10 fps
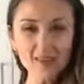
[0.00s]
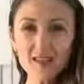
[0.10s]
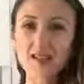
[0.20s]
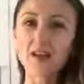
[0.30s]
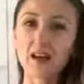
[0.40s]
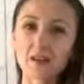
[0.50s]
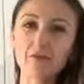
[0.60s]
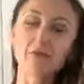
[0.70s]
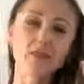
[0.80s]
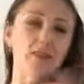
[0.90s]
So like
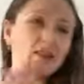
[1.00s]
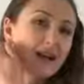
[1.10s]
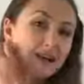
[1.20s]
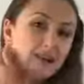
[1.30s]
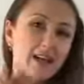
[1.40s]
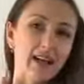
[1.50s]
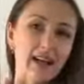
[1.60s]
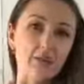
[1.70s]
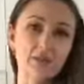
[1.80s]
for the likes of a headache,